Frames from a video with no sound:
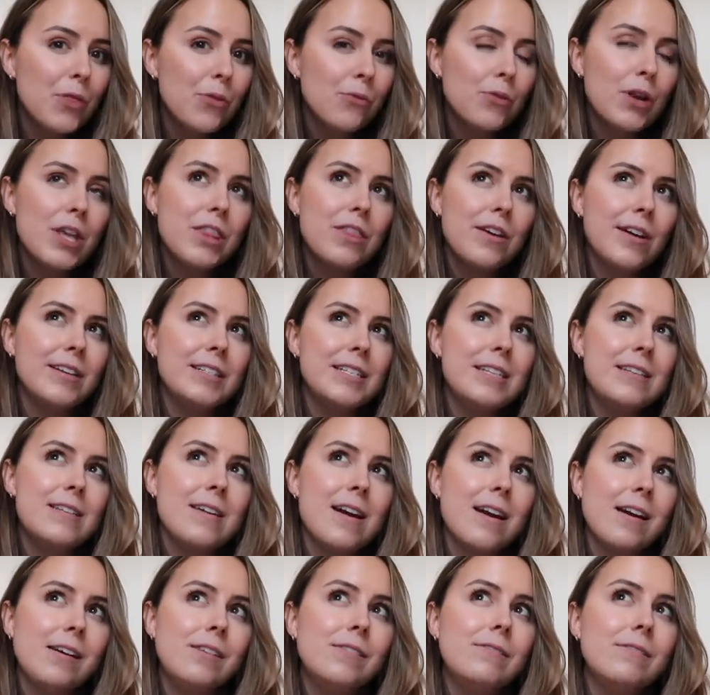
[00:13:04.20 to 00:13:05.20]
3:30
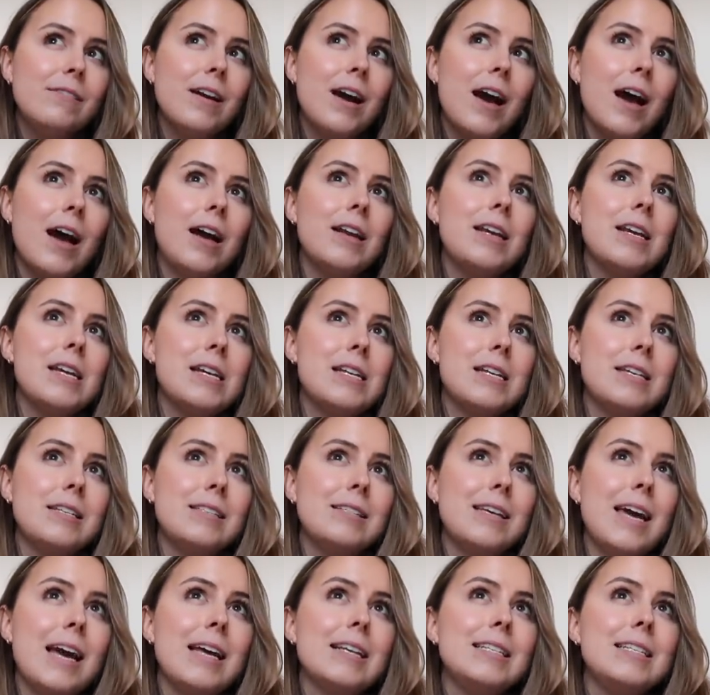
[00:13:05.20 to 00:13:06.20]
now and it is
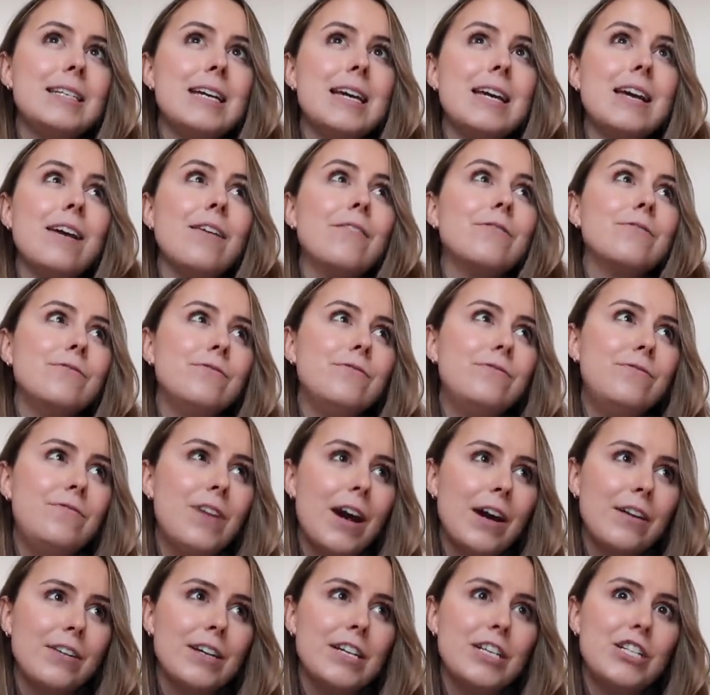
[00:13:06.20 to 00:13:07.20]
getting
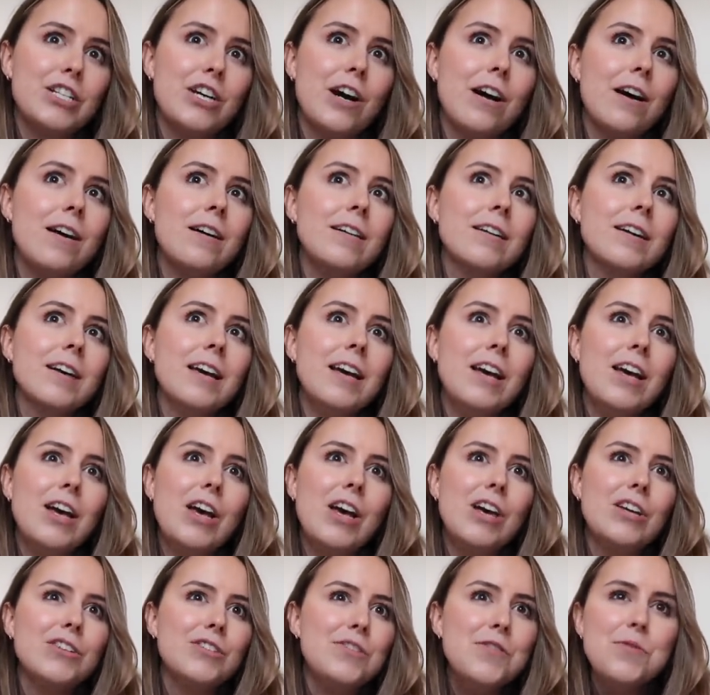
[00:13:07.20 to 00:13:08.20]
very dark,
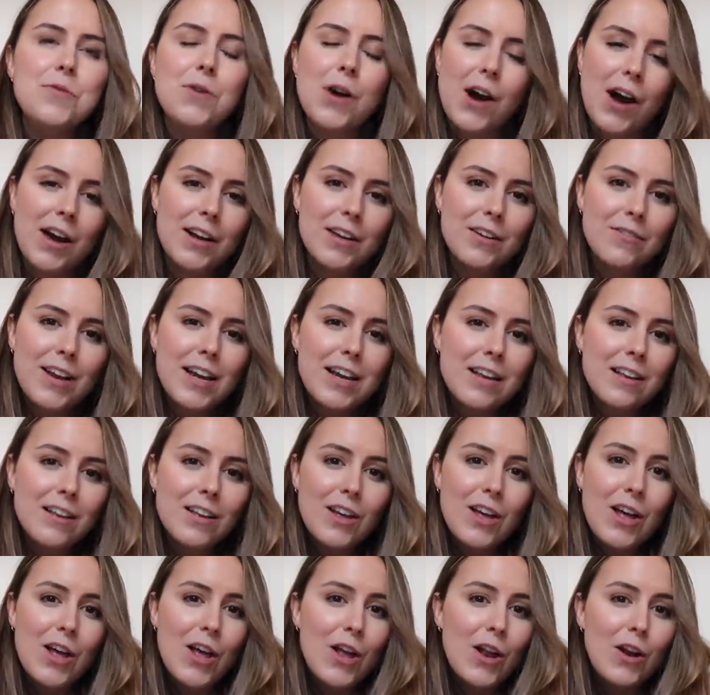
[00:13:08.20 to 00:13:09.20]
so you kind of like
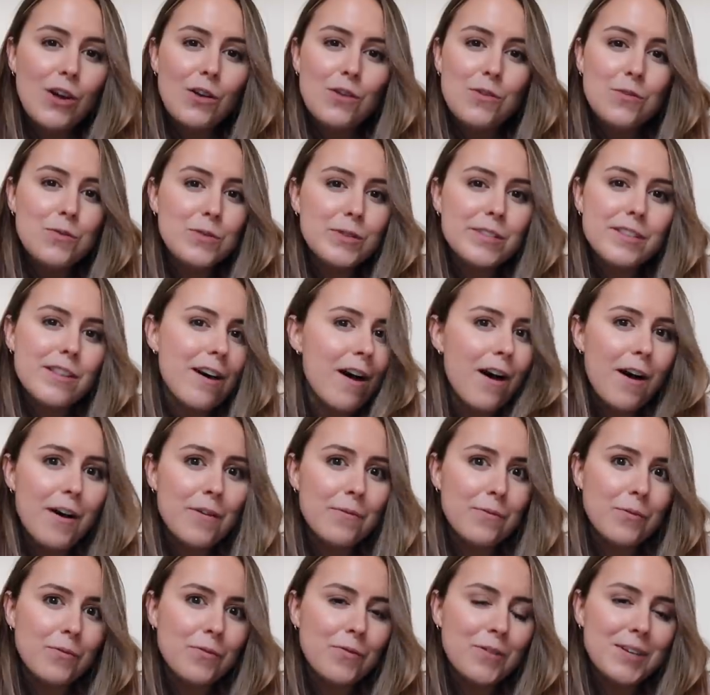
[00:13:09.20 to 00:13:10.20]
lose the
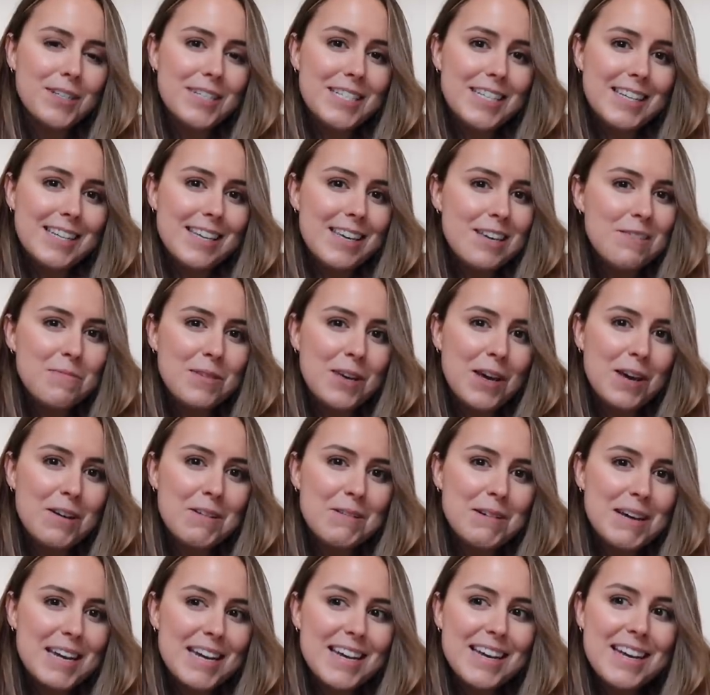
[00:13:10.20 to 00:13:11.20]
umph to keep
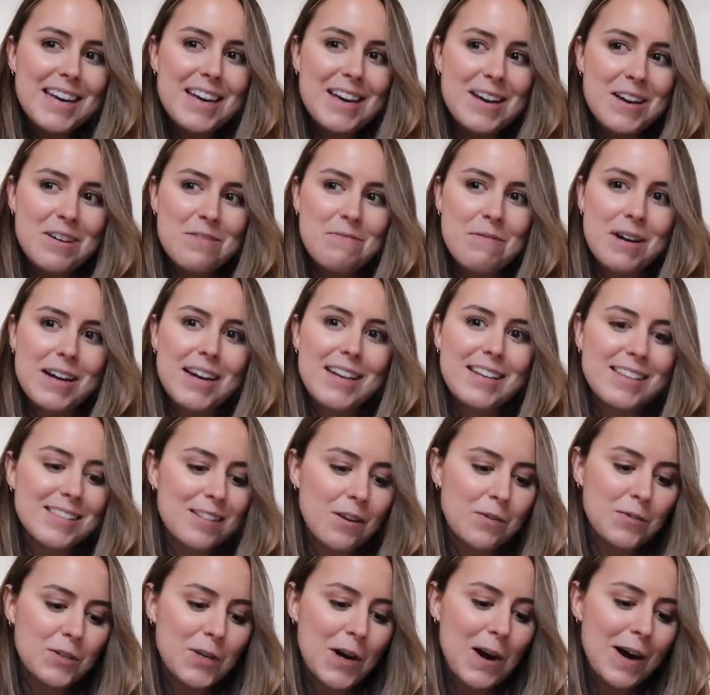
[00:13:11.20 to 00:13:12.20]
going when it's
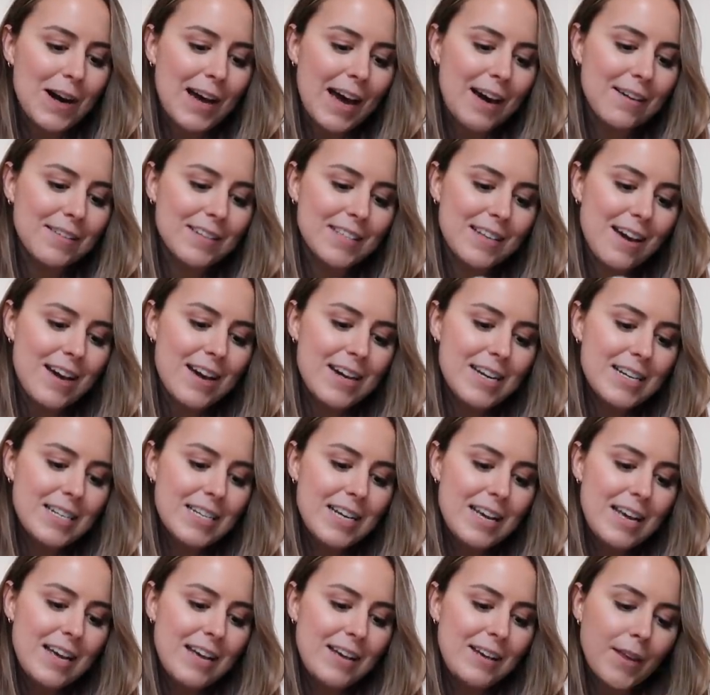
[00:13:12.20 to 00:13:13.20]
so dark outside.
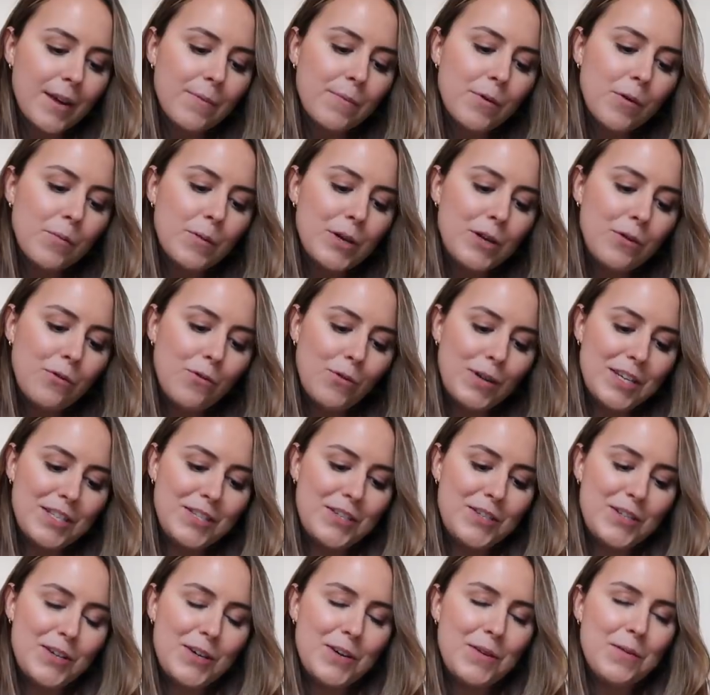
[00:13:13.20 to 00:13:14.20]
And what we always
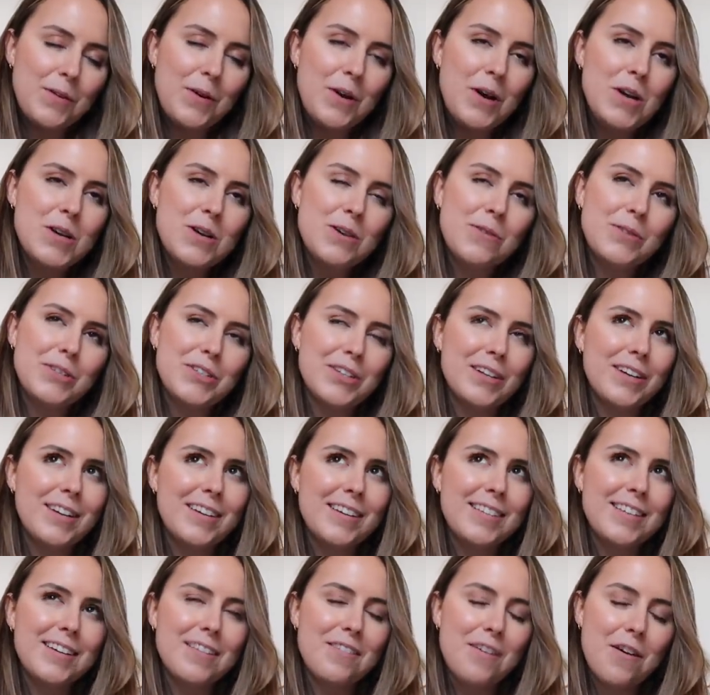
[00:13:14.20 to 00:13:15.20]
do, which
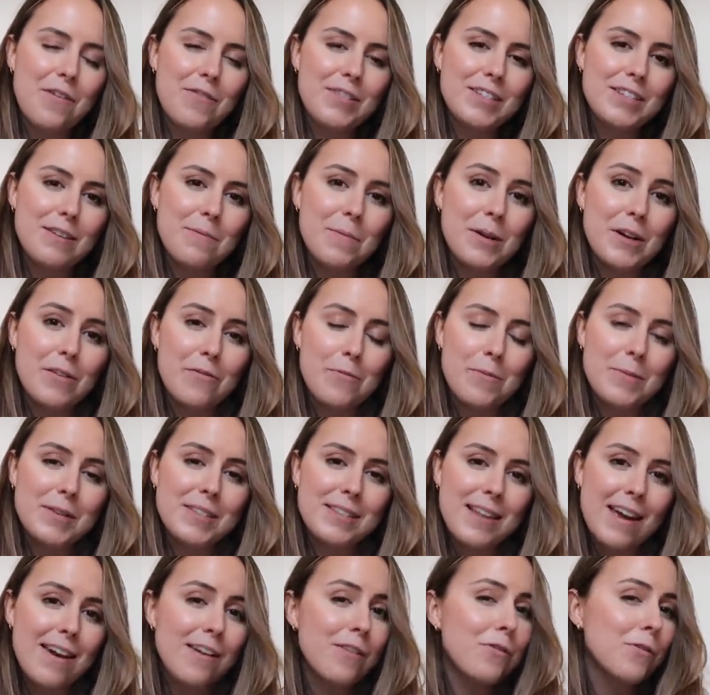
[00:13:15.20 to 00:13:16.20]
I don't know if it's a bit of a
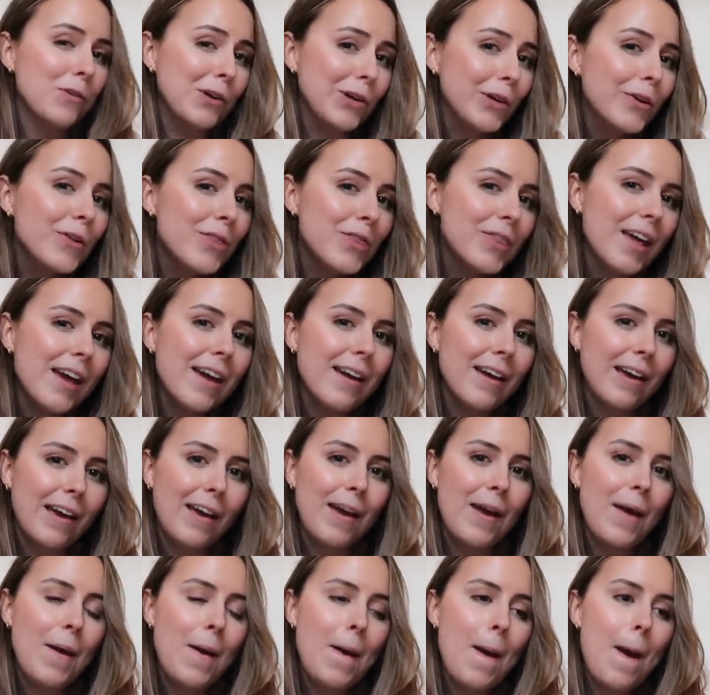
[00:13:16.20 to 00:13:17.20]
mistake or a good
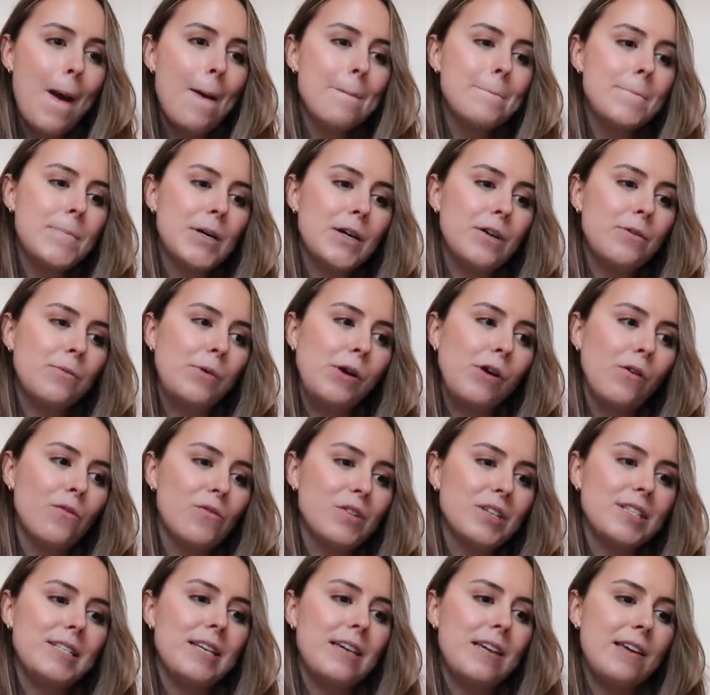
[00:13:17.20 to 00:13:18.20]
thing, but we
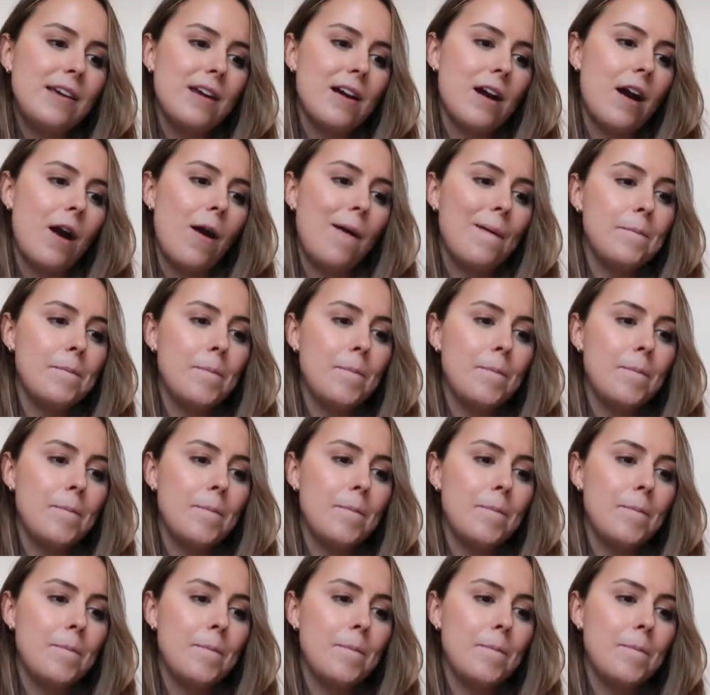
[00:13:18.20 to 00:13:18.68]
obviously